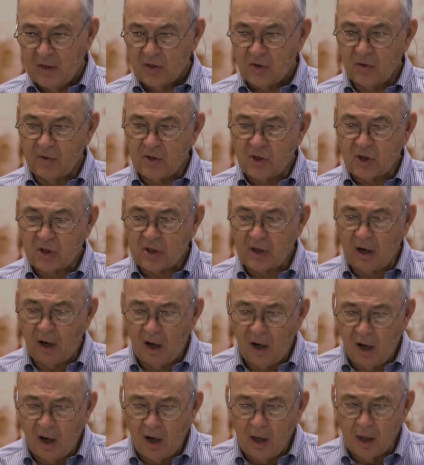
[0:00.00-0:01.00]
So this
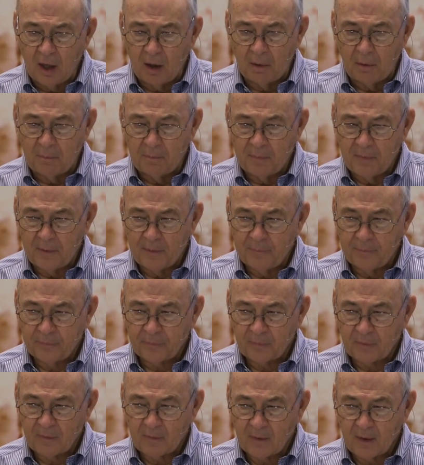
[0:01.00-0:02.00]
column
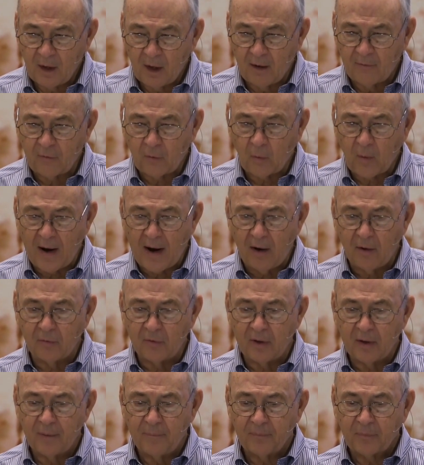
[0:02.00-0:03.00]
of
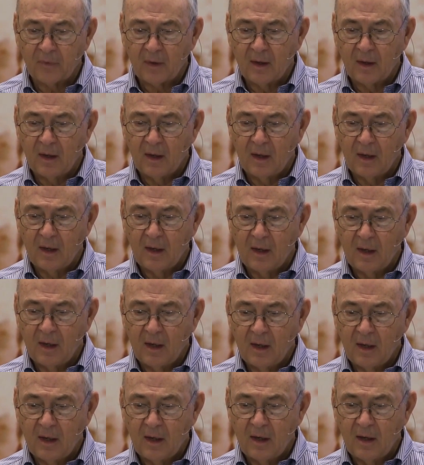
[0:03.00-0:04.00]
around
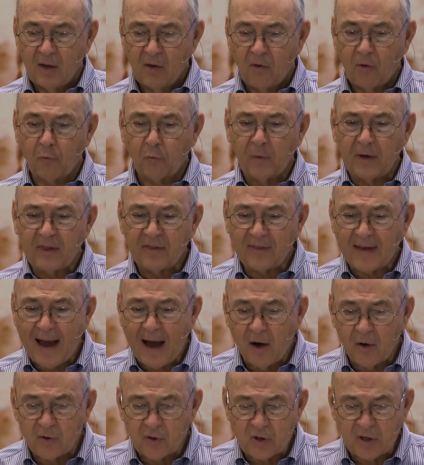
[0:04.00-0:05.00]

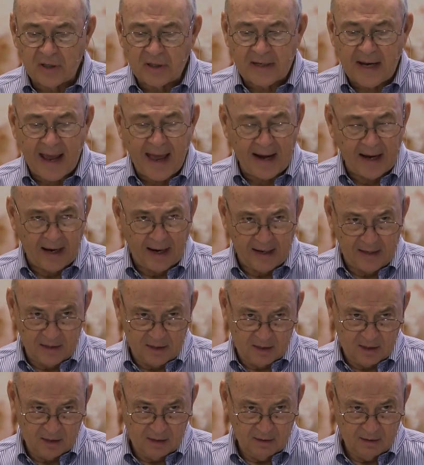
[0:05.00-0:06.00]
3,000
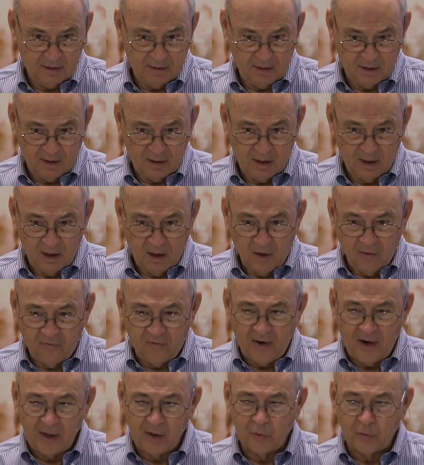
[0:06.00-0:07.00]
Danites
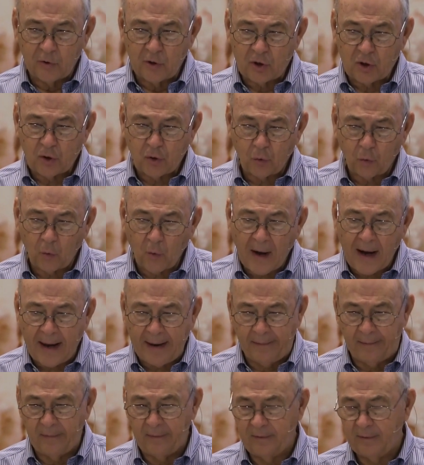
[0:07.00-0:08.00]
followed a
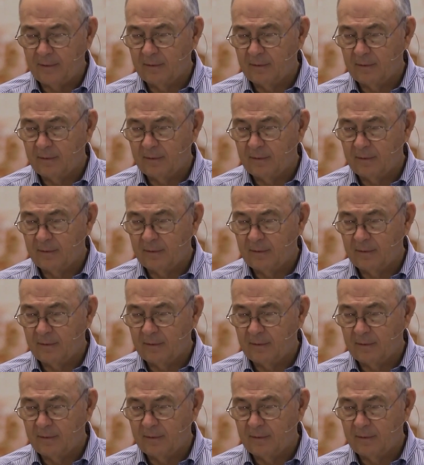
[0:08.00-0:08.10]
trail